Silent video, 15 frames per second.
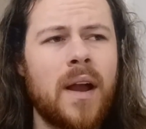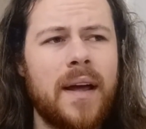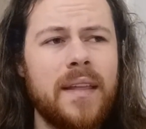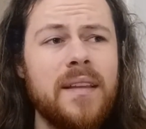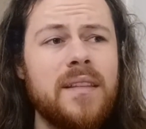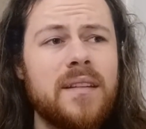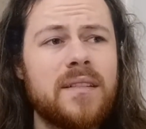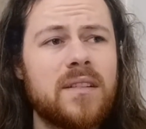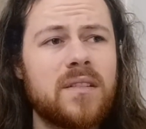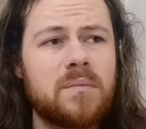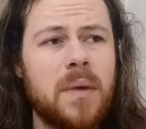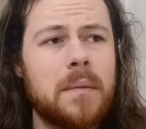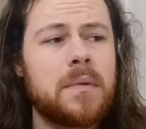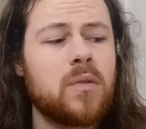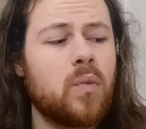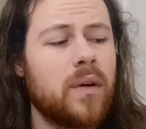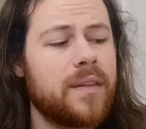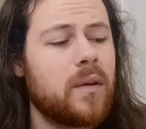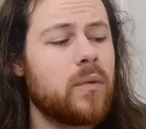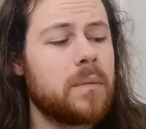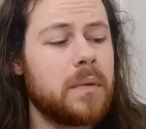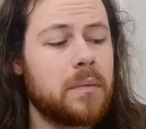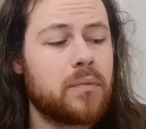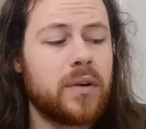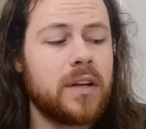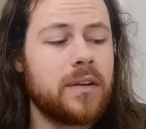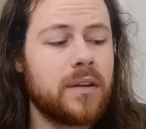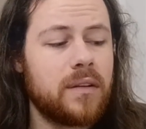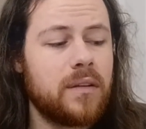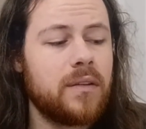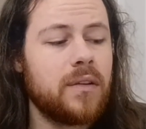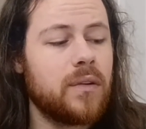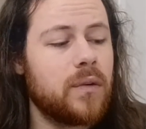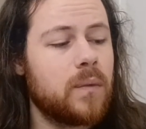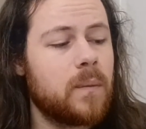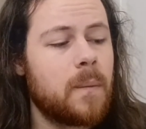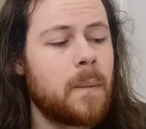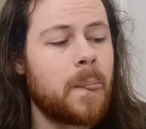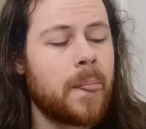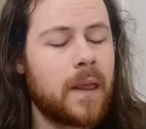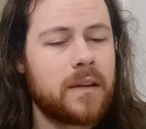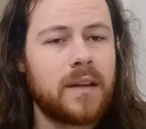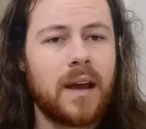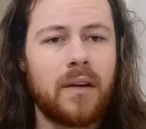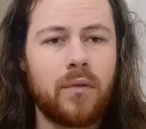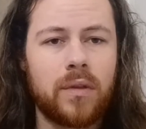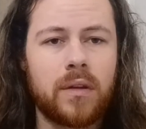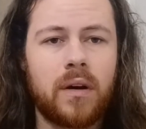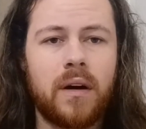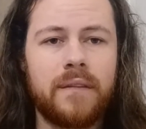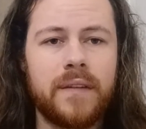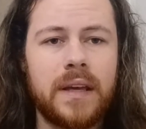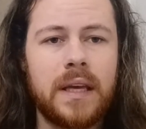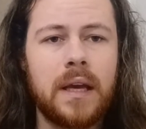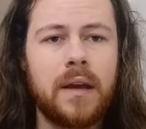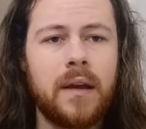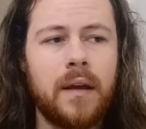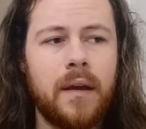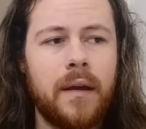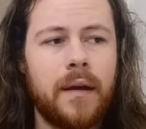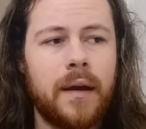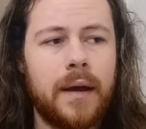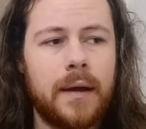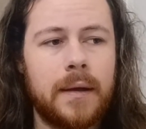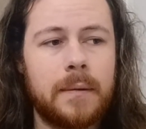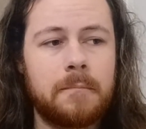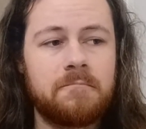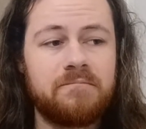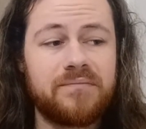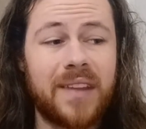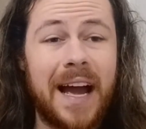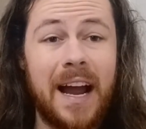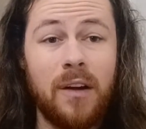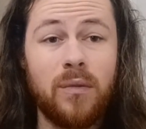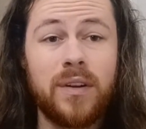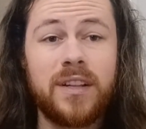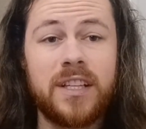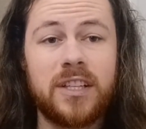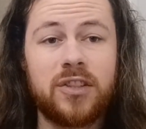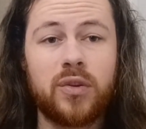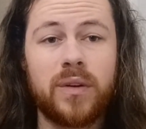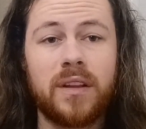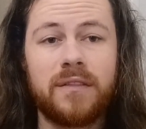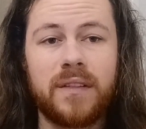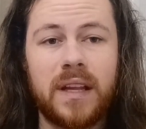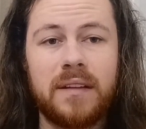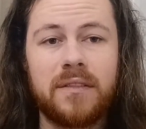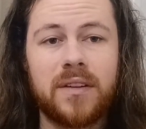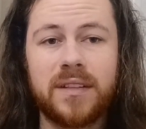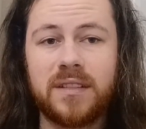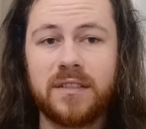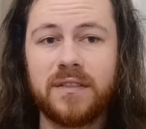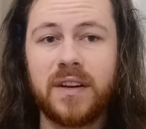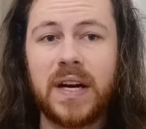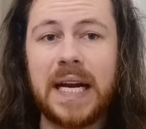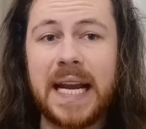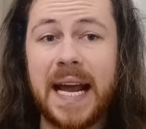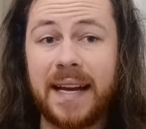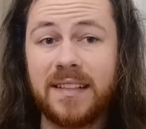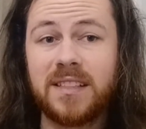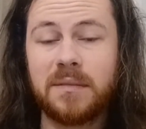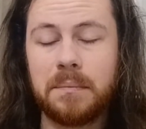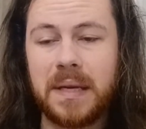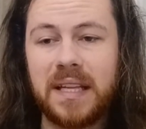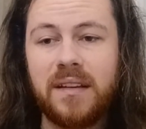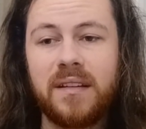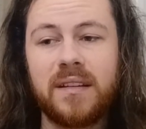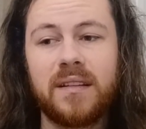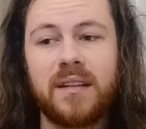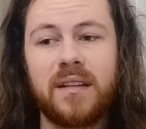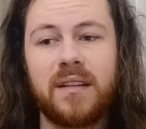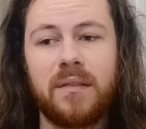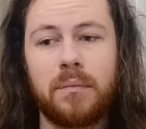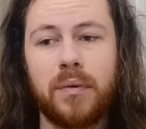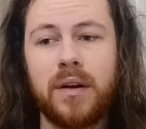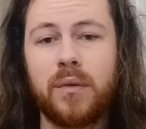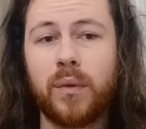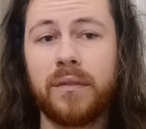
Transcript: I think this is maybe one that would be pretty good to have with coffee. I really enjoy the flavor. It's a very nice mint. It's pretty